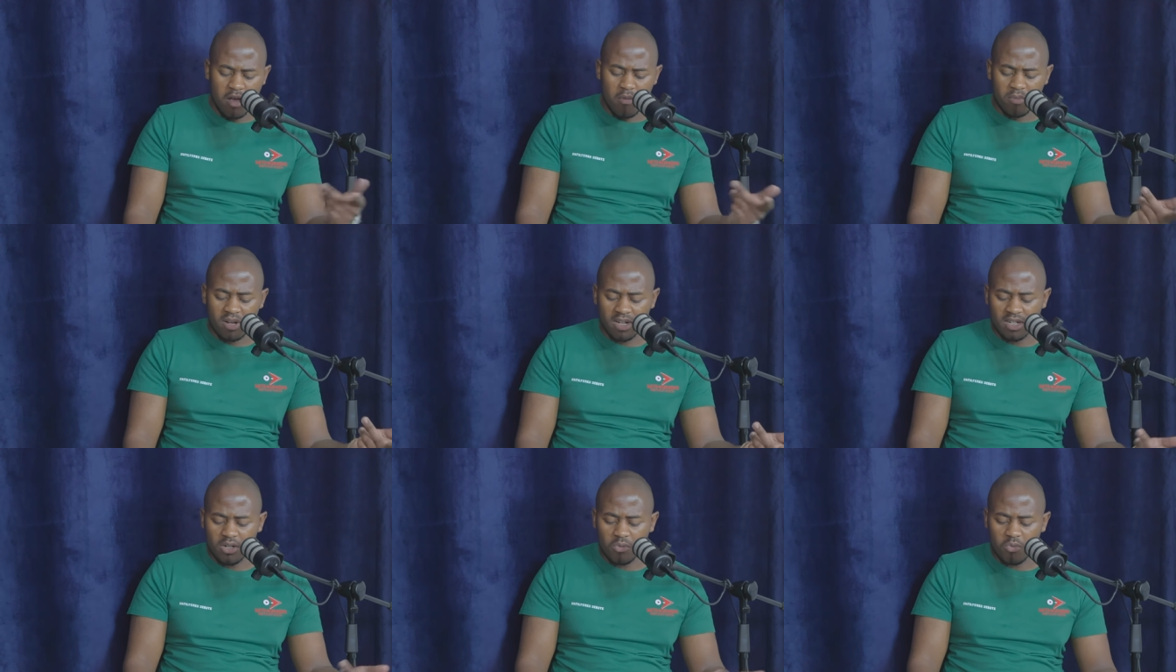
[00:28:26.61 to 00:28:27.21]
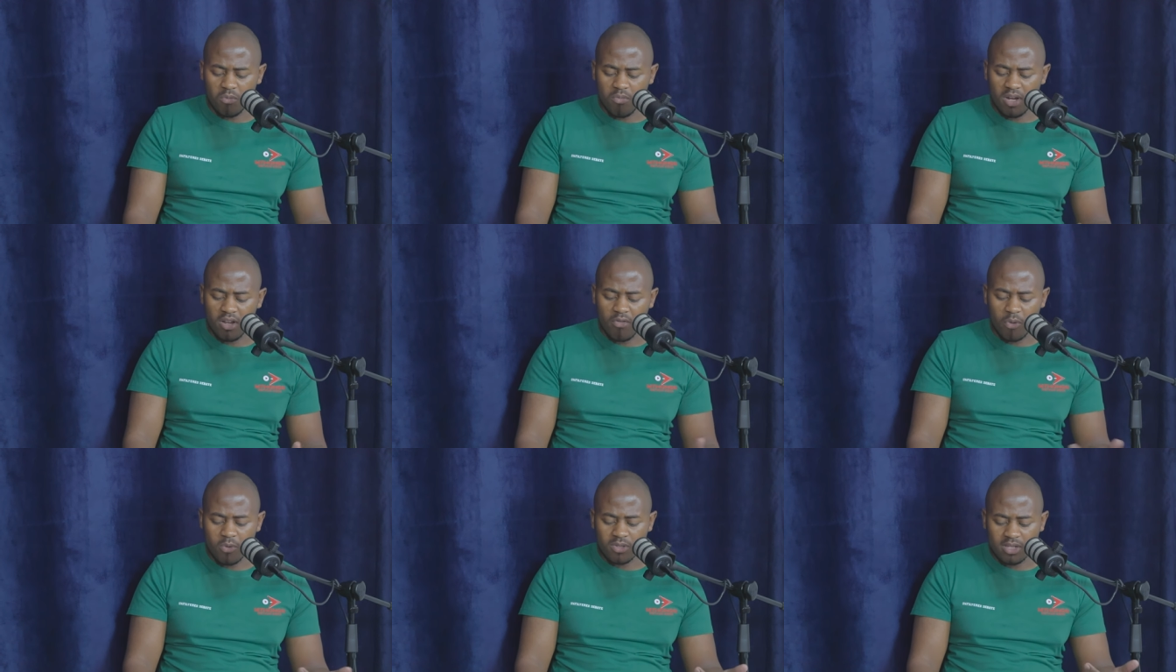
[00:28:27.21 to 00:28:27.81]
pregnant women,
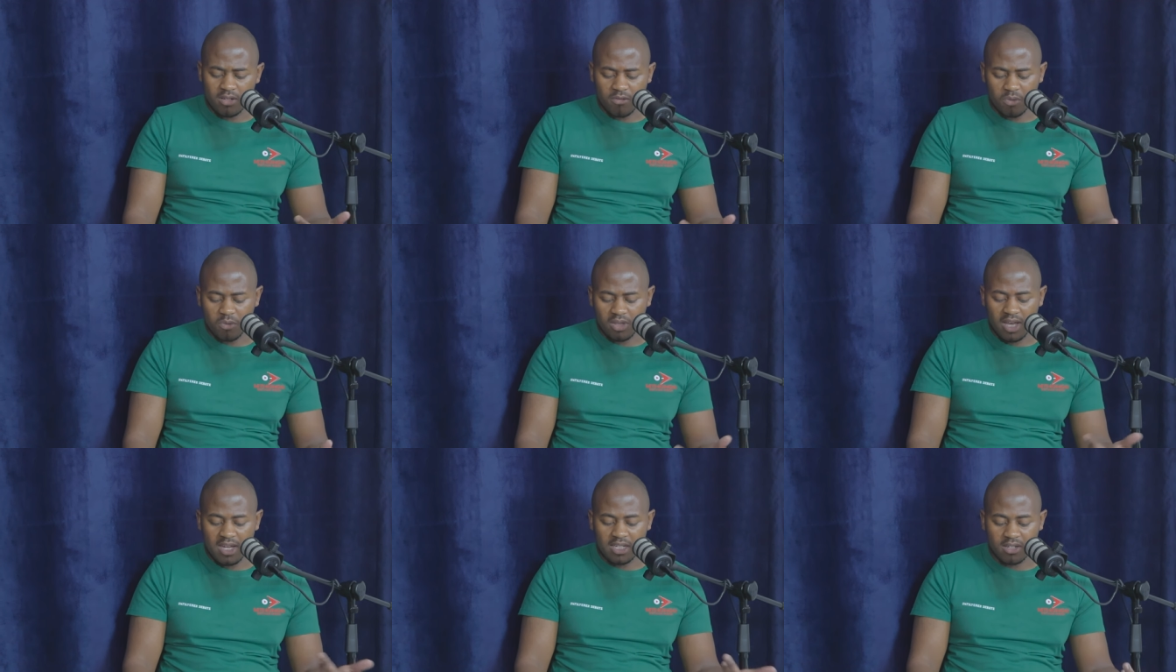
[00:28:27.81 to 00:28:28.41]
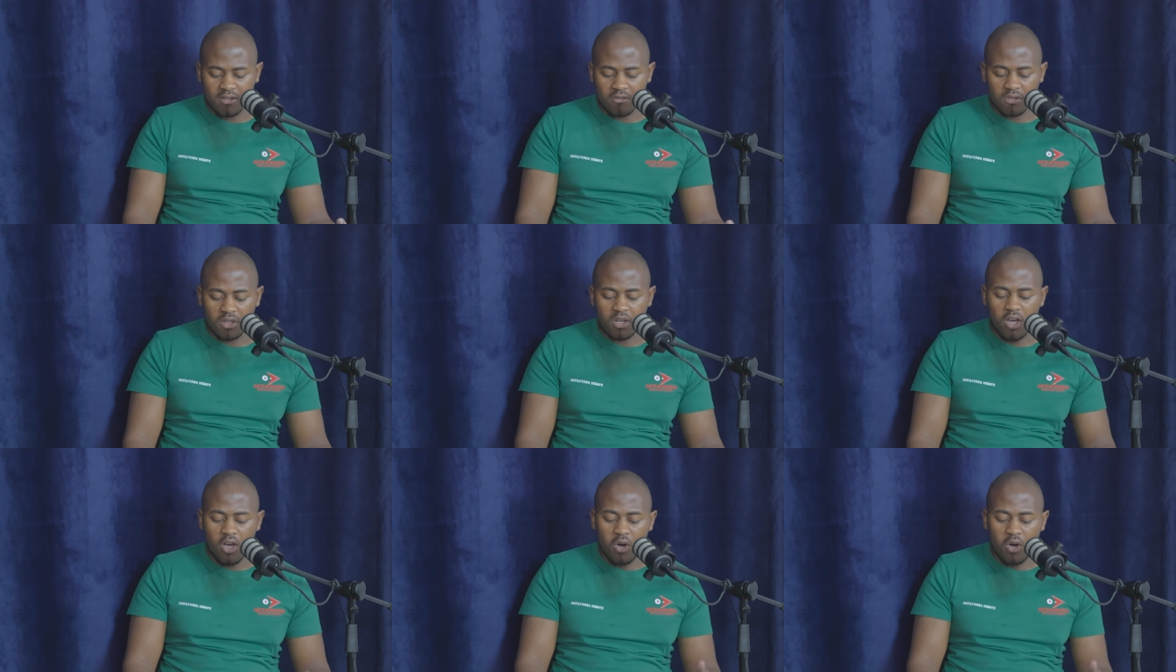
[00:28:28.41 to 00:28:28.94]
and those living with HIV